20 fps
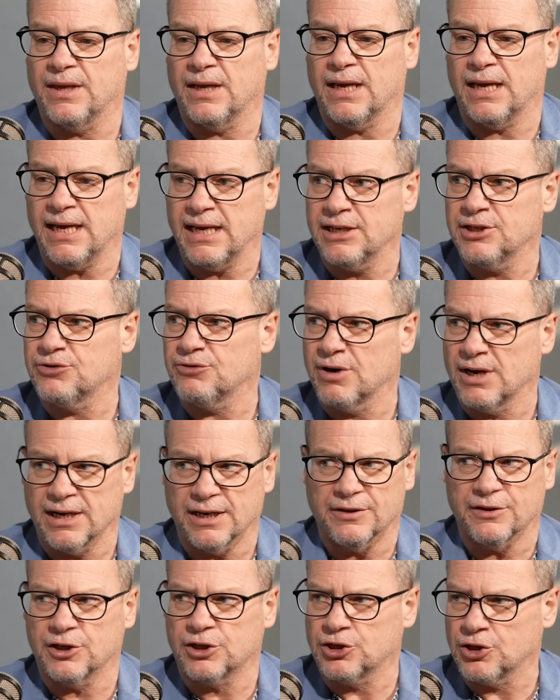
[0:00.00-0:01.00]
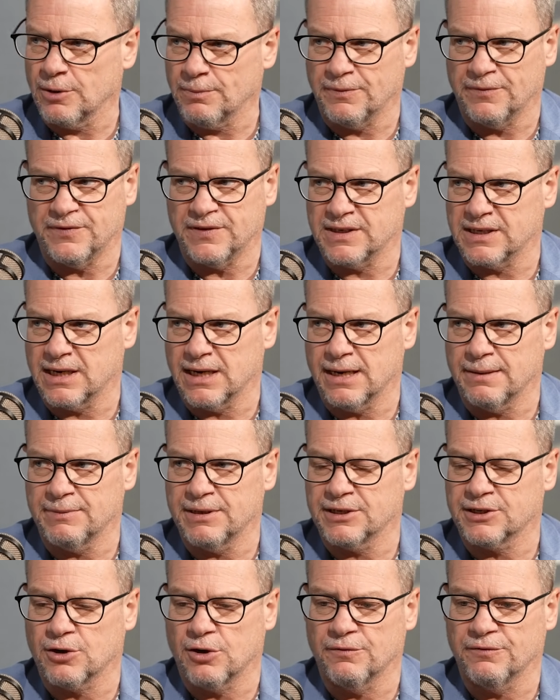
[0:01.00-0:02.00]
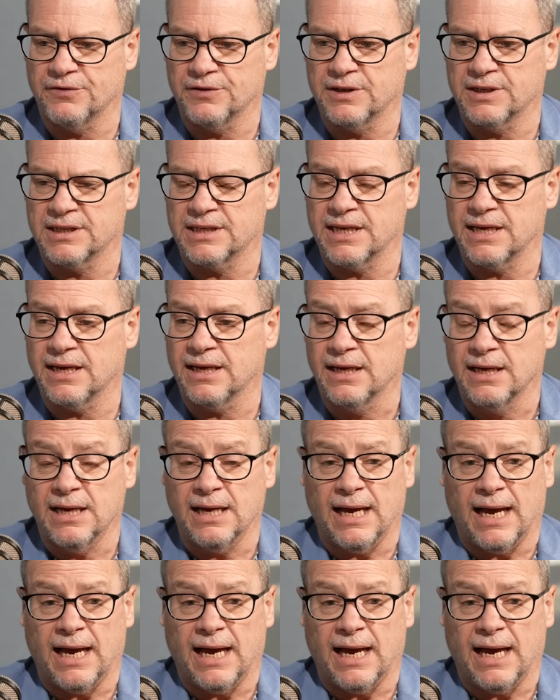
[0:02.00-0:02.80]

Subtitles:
He is riding at the top of his game. There's confidence there.